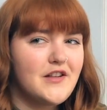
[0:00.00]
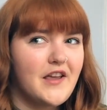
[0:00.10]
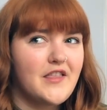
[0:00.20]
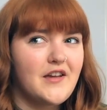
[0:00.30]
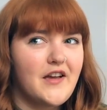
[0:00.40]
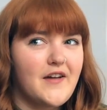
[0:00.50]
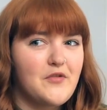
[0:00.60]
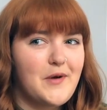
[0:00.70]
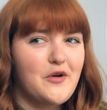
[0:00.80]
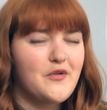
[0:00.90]
I think I have
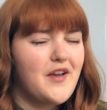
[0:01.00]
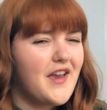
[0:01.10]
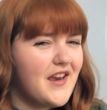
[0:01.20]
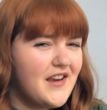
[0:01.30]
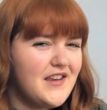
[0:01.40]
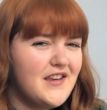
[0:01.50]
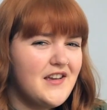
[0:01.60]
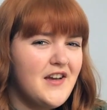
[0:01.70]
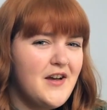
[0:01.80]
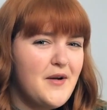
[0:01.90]
about
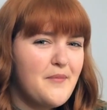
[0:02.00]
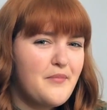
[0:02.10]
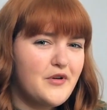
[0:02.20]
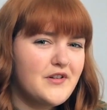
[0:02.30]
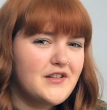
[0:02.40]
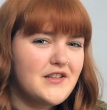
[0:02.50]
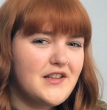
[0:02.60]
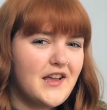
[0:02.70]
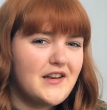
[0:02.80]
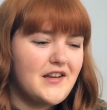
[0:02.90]
80 books
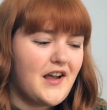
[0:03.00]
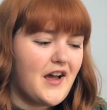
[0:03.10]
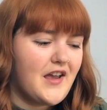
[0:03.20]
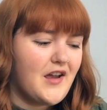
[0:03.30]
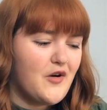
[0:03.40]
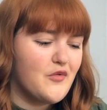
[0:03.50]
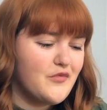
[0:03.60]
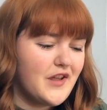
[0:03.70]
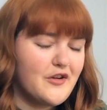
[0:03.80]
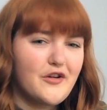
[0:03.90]
that I
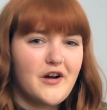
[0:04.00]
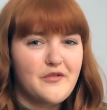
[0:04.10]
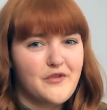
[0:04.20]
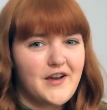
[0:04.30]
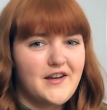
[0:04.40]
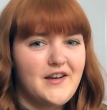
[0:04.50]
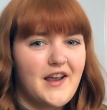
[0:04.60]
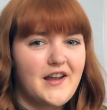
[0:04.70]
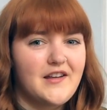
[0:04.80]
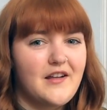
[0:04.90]
own that are unread,
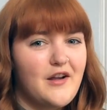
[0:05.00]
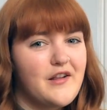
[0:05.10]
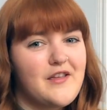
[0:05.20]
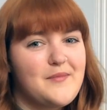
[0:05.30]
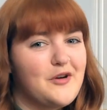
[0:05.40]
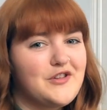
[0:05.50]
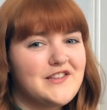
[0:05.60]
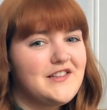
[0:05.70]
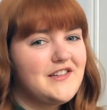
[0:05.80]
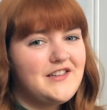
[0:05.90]
and a lot of them are
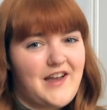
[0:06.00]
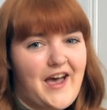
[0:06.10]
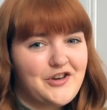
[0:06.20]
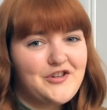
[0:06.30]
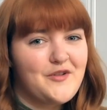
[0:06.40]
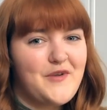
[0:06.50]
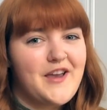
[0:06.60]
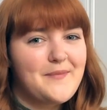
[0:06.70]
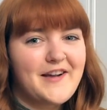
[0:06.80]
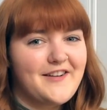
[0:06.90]
just stashed
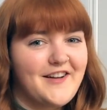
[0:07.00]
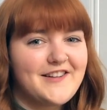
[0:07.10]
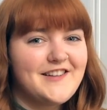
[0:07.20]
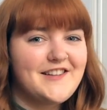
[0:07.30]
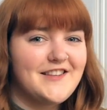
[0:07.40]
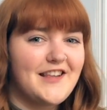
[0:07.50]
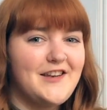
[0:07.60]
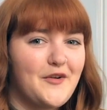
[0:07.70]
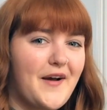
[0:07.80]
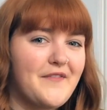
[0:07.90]
away in my closet since I
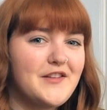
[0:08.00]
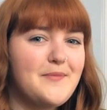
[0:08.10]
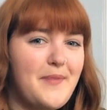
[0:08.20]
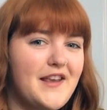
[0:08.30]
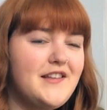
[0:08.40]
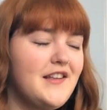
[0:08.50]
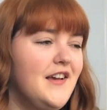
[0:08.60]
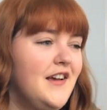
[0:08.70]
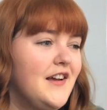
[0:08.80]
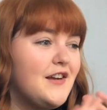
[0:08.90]
don't have space
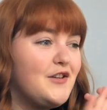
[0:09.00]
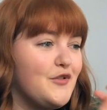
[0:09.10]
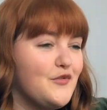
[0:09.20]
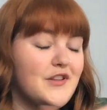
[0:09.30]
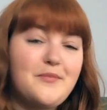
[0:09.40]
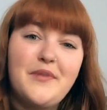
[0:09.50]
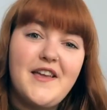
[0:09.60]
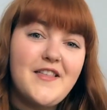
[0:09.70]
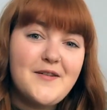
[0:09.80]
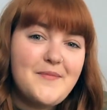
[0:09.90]
to
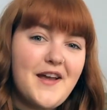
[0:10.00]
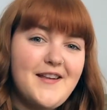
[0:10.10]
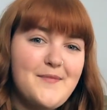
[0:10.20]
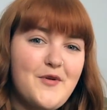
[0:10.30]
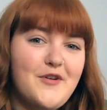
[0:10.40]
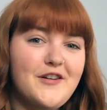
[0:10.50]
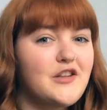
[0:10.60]
display them anymore.